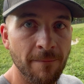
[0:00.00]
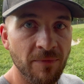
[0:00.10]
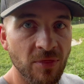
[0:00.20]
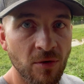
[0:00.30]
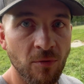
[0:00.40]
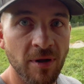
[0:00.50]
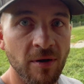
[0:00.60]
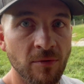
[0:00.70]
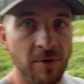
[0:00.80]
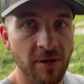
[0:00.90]
the
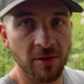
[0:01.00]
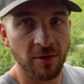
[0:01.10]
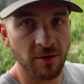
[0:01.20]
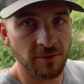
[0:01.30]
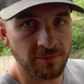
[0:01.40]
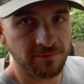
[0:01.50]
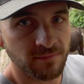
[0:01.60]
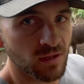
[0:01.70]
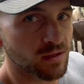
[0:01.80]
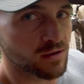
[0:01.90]
winter with
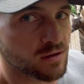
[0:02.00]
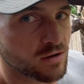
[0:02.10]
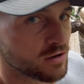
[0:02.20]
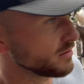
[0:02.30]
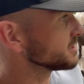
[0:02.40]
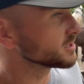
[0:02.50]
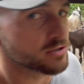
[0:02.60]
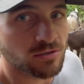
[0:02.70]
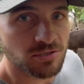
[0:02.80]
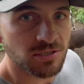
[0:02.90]
all these
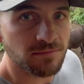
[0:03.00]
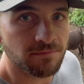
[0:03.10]
girls.